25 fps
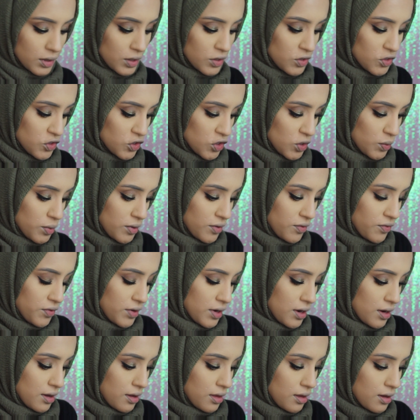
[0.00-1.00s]
I do
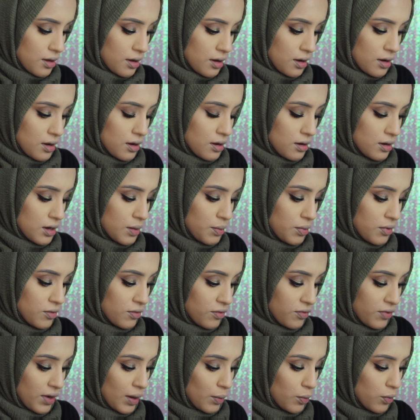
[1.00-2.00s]
prefer the Nip
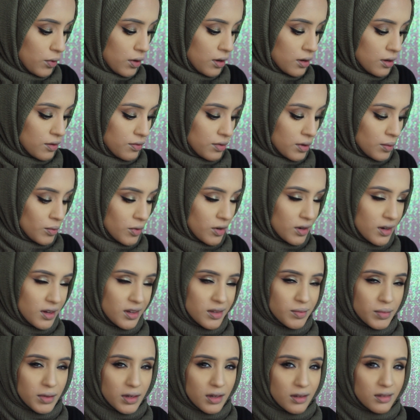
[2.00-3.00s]
and Fab one, if I'm
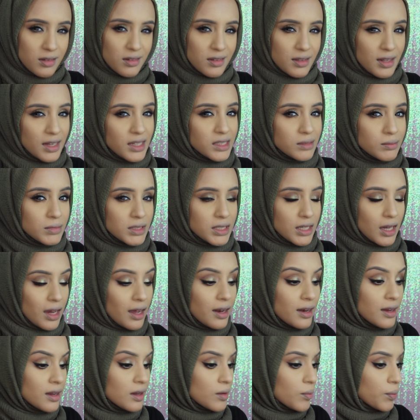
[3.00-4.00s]
honest, because it's less
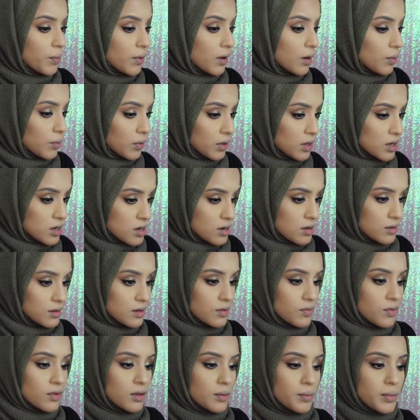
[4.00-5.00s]
metallic, but I'm going to use
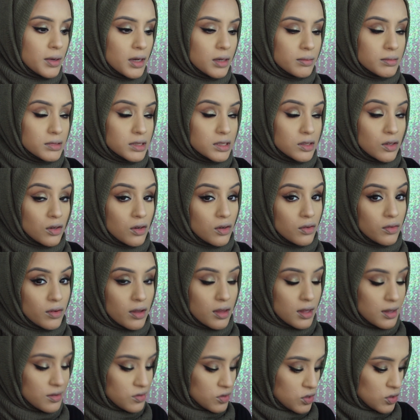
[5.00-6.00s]
it for the purpose of
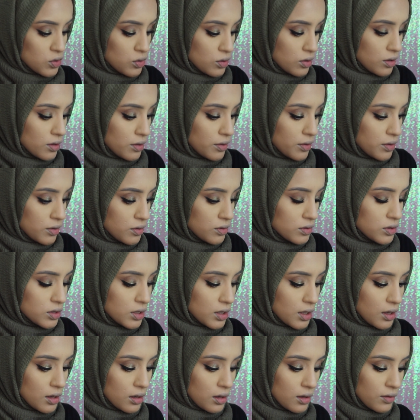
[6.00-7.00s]
this tutorial
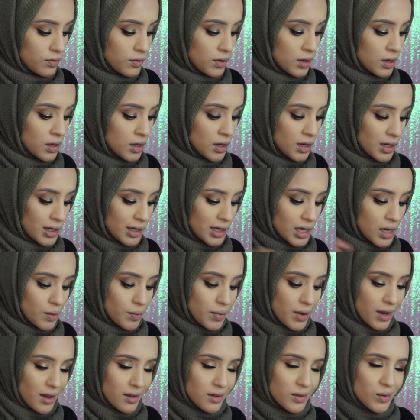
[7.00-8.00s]
to kind of
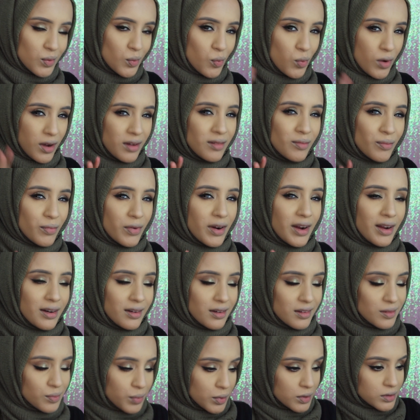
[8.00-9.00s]
keep it as one
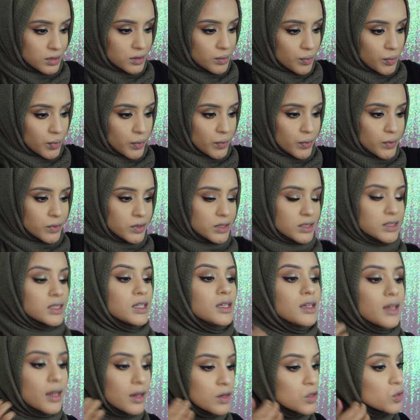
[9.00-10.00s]
brand as possible, just
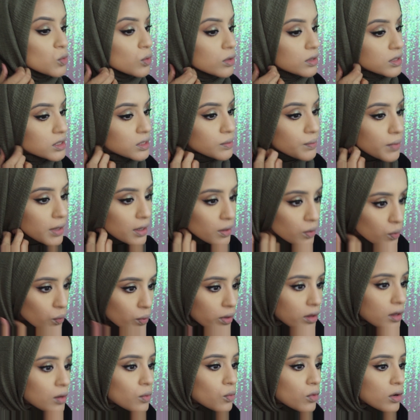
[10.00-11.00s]
in case you want to spend
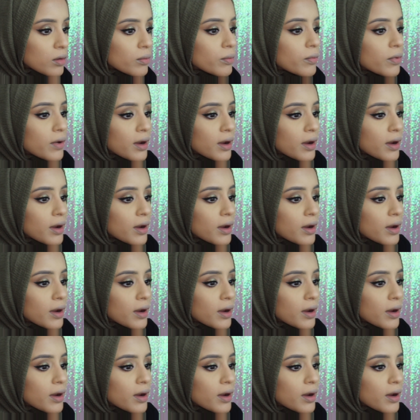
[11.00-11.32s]
within one